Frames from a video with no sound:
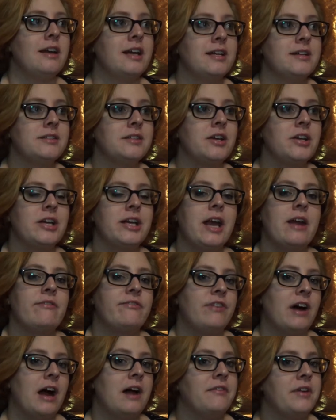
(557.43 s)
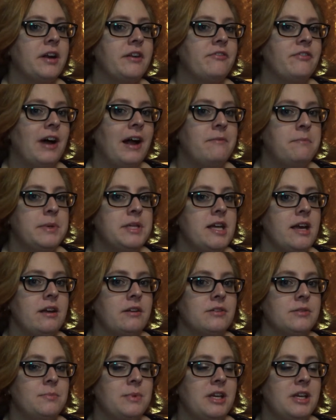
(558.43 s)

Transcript: is gonna get 5 out of 5 potatoes